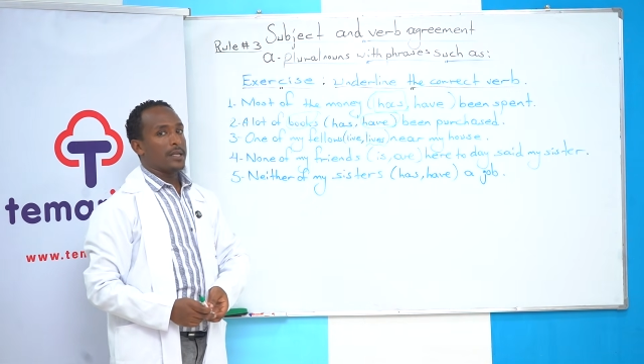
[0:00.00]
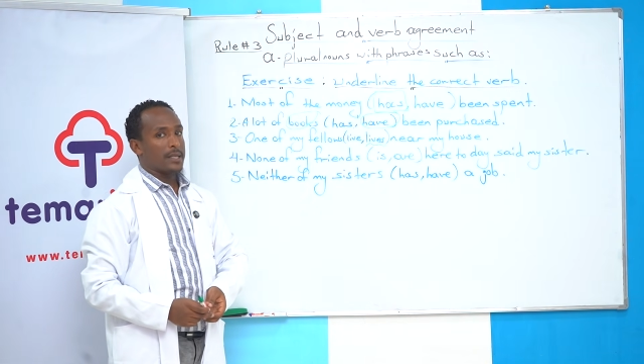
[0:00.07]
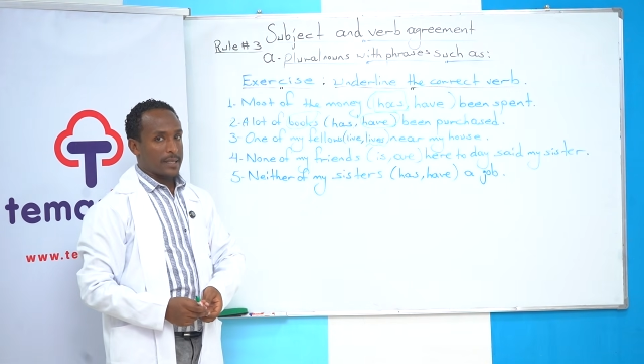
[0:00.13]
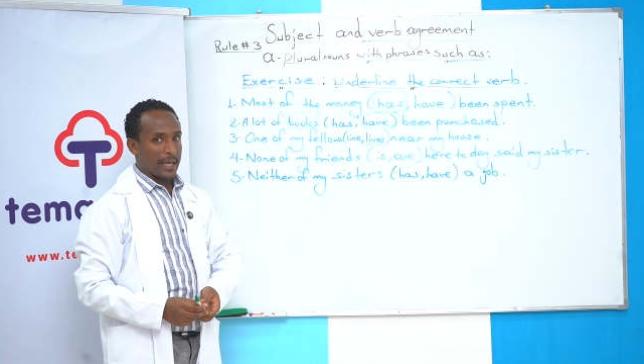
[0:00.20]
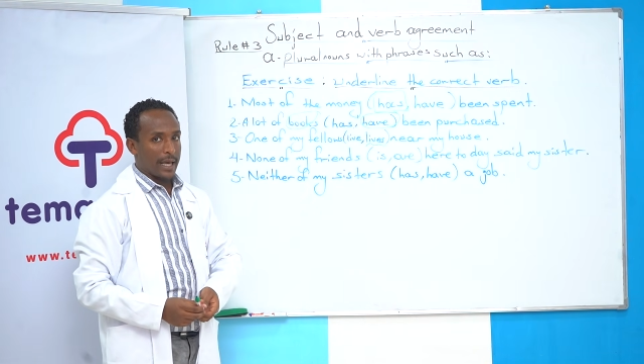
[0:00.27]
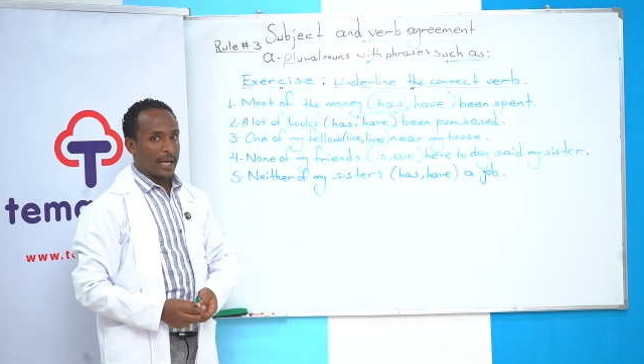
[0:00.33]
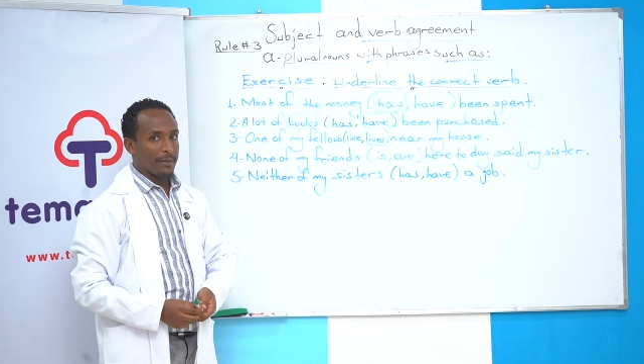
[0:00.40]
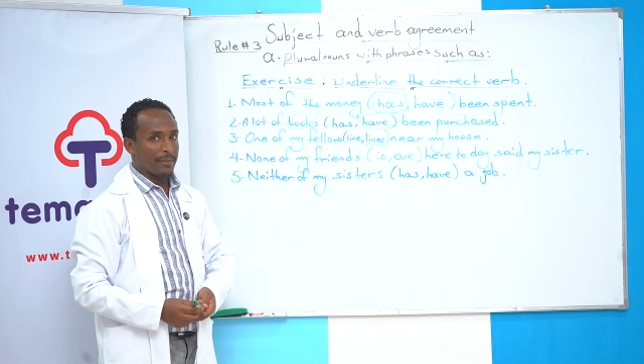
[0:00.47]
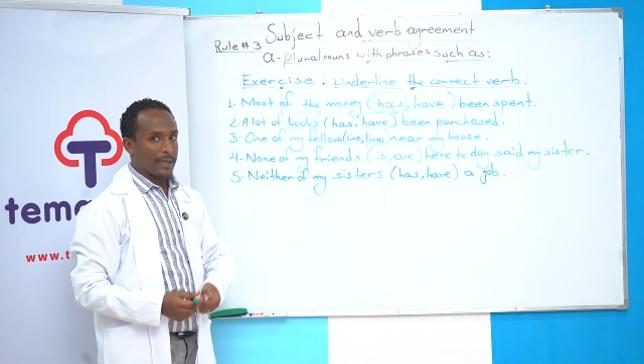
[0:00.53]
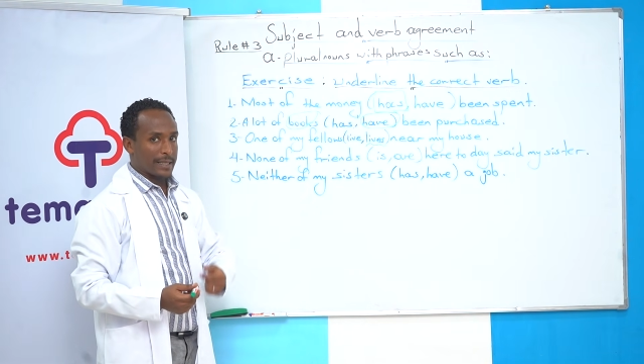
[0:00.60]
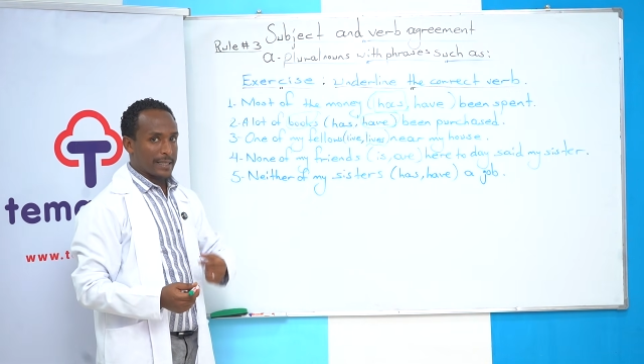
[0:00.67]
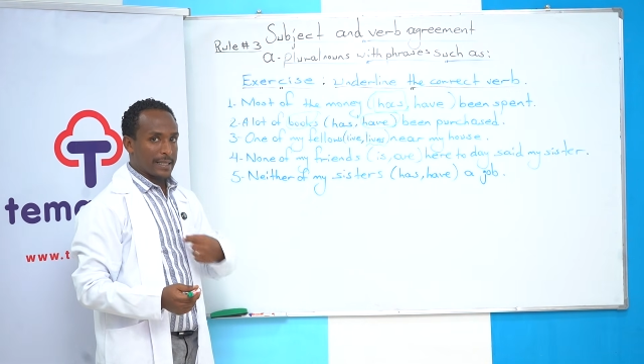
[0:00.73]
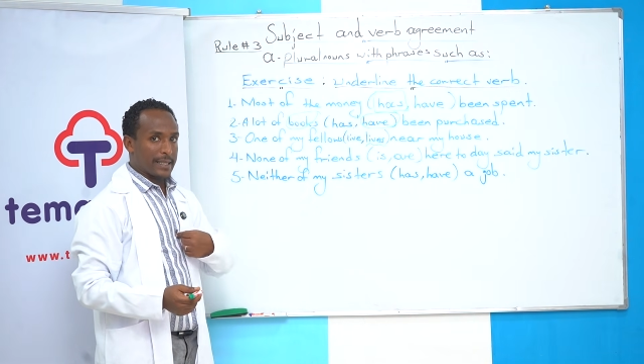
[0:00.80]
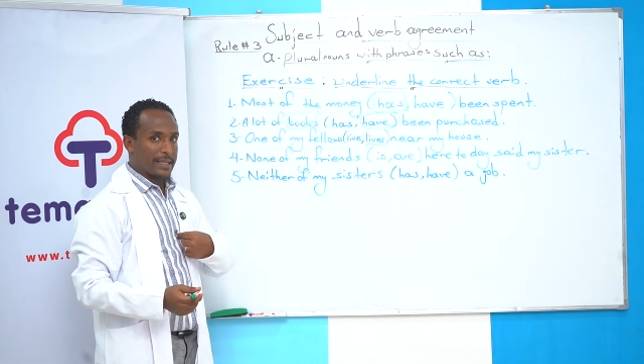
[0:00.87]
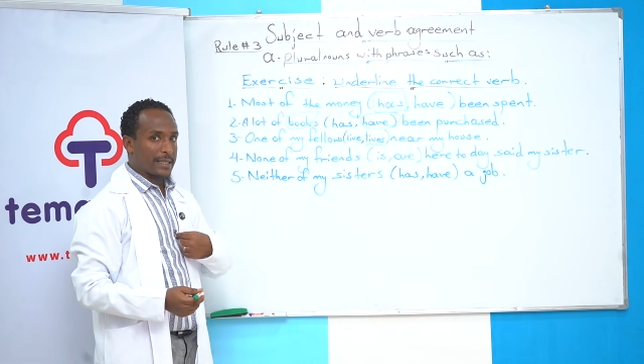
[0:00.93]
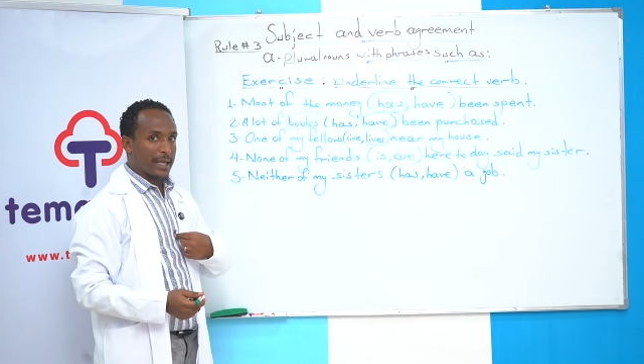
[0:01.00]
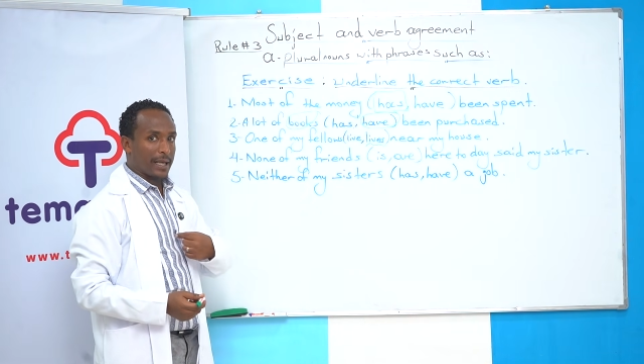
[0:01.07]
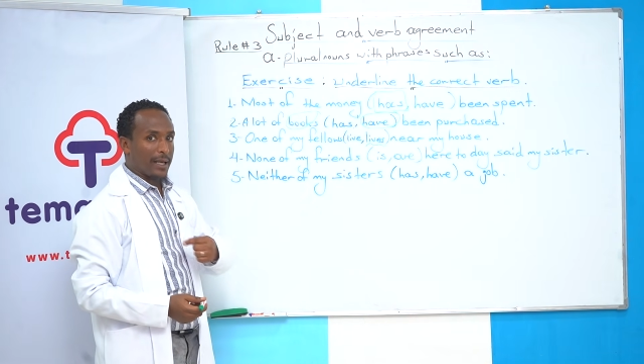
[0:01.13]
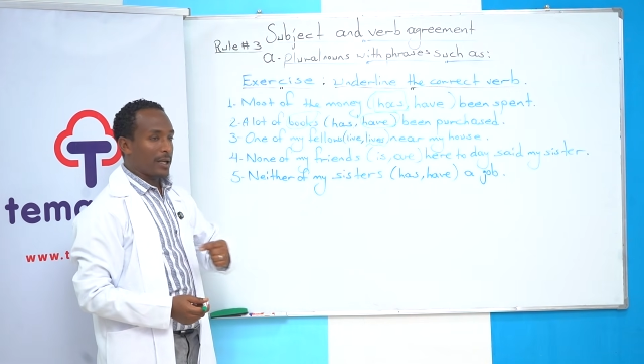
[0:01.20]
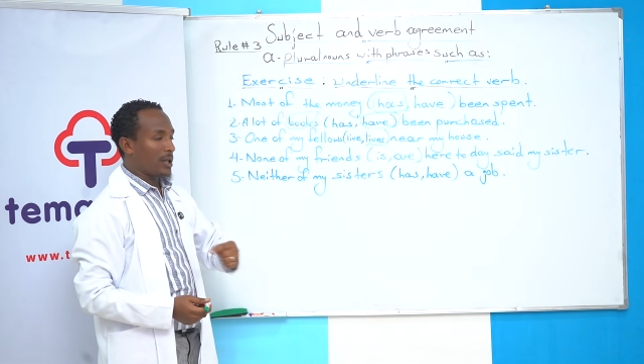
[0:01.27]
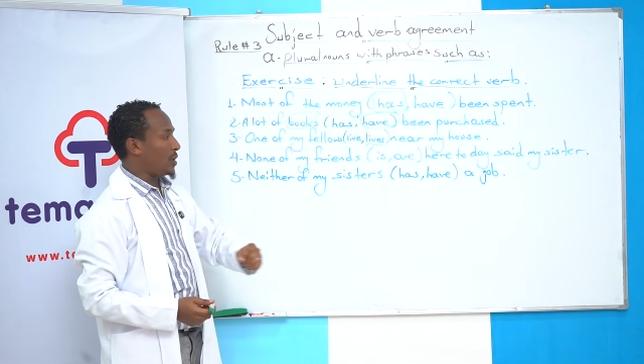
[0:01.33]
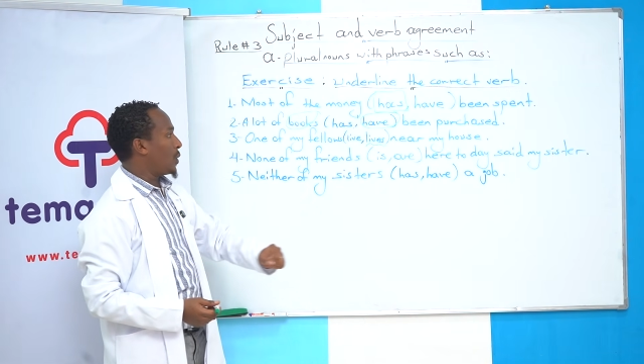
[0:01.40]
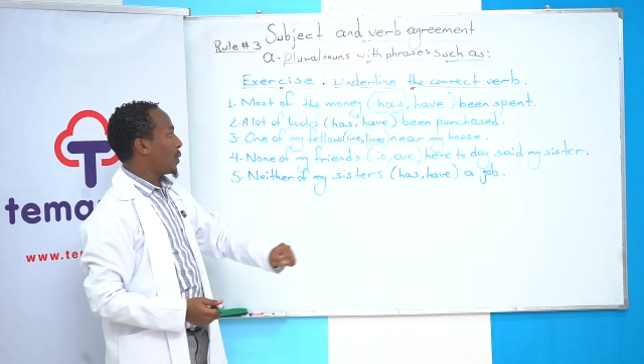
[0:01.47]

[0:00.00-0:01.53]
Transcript: said my sister,